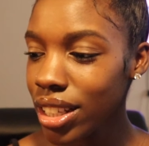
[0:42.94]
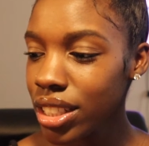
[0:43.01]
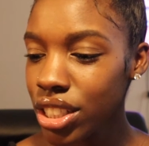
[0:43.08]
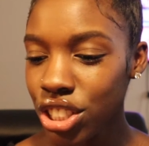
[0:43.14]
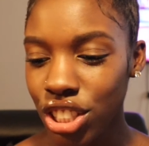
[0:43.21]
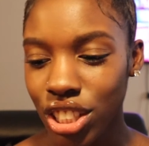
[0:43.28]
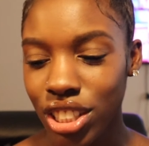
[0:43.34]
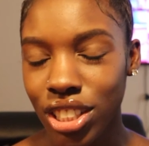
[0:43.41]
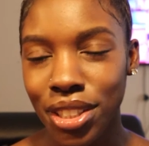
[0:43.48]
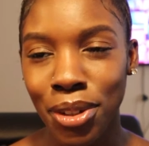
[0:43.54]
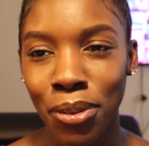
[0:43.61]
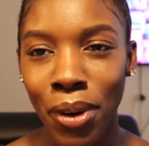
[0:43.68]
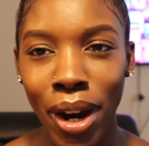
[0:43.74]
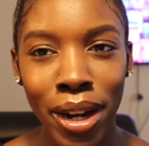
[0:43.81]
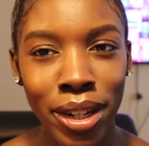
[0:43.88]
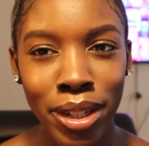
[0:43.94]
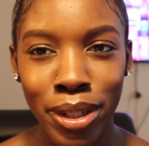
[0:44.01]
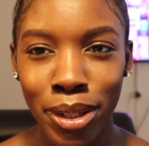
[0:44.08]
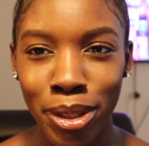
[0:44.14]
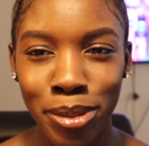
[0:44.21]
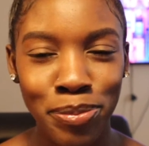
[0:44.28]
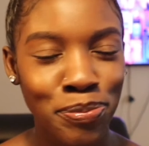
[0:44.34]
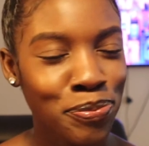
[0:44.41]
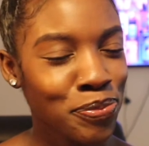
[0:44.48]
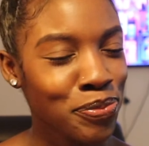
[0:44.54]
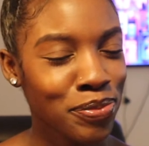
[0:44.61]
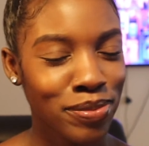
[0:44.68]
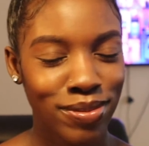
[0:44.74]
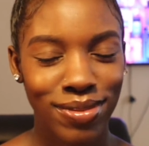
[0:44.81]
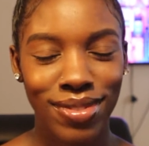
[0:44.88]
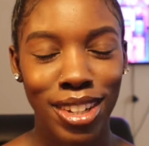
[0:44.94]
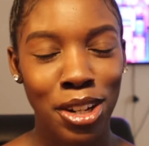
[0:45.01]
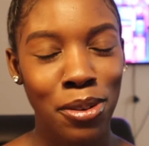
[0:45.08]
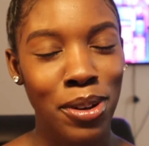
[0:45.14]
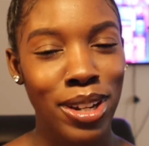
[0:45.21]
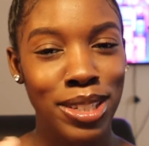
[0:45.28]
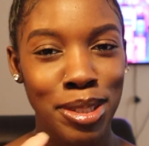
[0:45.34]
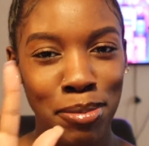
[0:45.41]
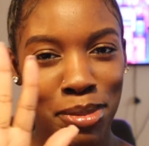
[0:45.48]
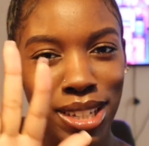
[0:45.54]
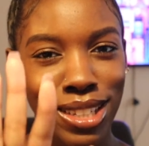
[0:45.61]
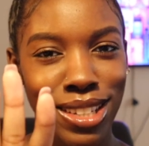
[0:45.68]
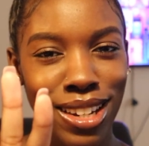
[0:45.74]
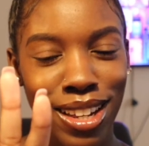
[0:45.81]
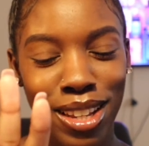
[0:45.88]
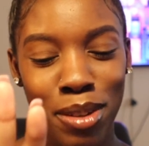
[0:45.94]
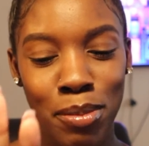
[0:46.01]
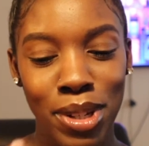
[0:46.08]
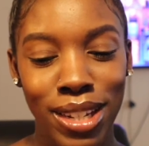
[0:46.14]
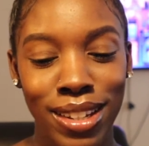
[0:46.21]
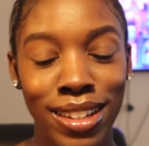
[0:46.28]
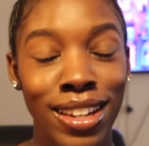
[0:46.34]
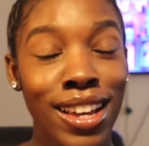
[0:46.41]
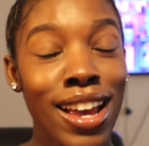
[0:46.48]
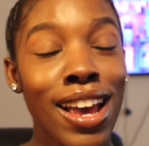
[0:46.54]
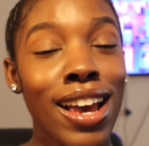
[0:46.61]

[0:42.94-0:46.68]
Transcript: this should have sitting right here. Anyways, I'm going to get to that in a minute.